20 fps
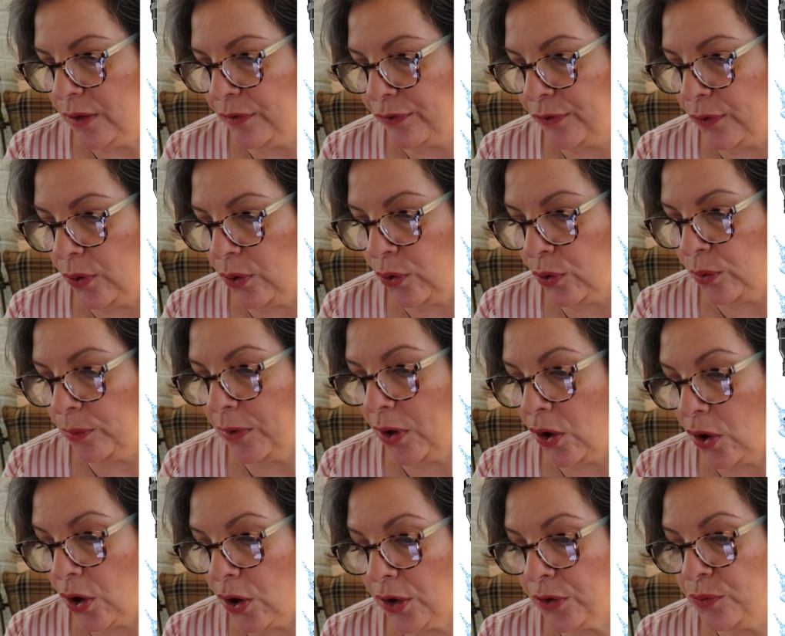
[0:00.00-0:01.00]
for home
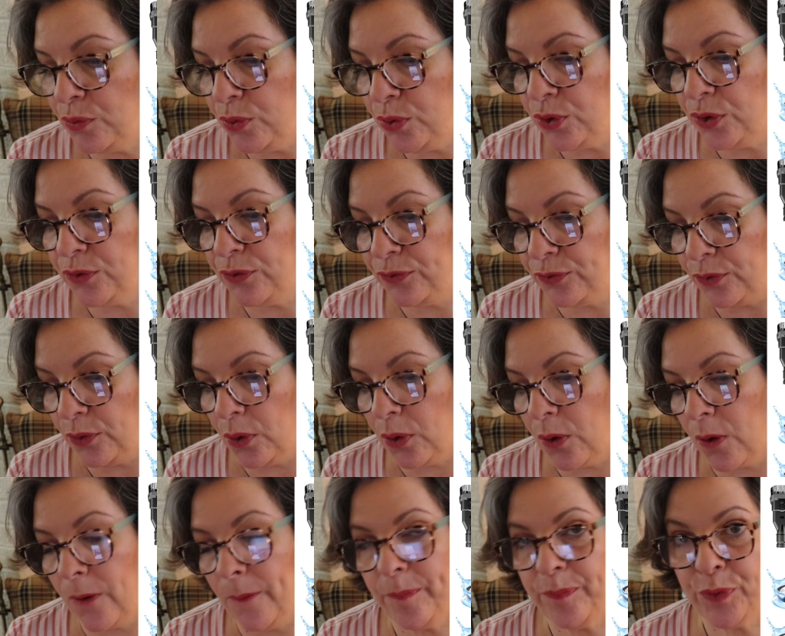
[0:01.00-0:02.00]
hardwood
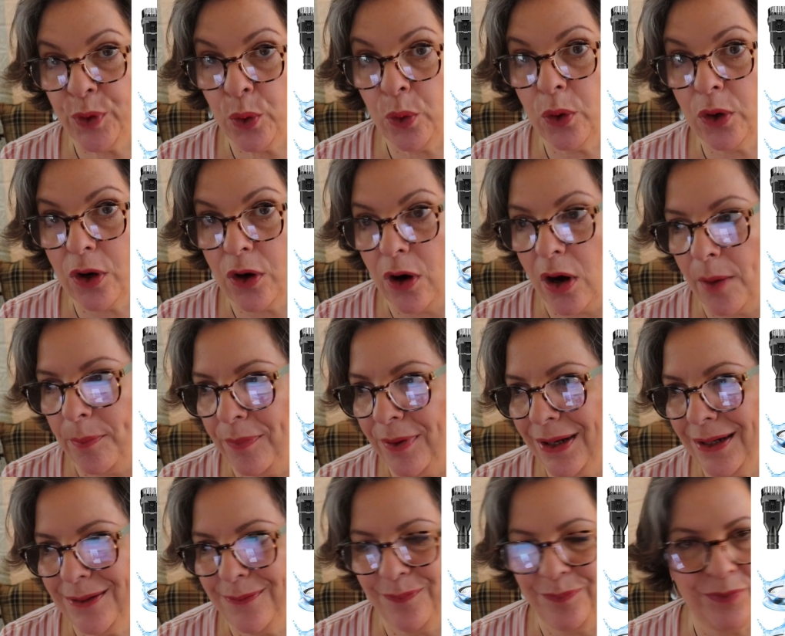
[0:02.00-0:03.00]
floor or
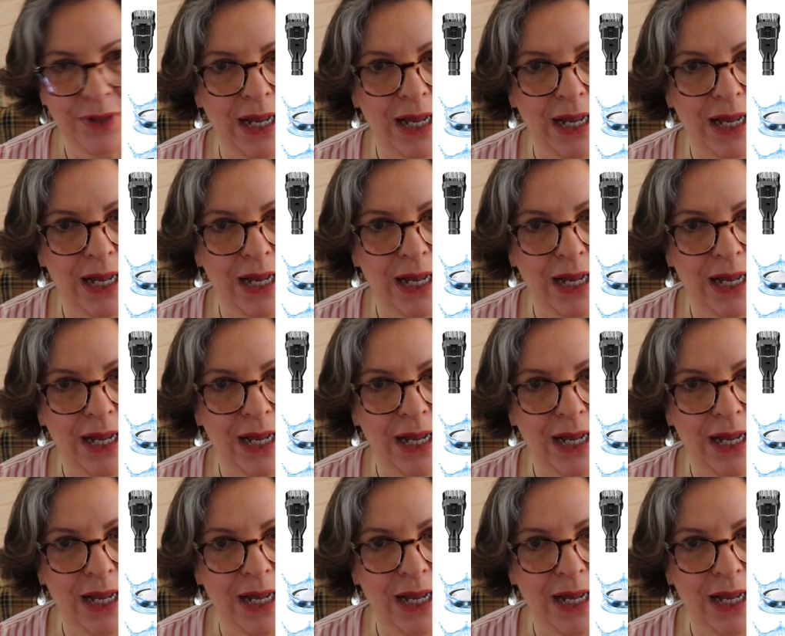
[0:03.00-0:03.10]
carpet.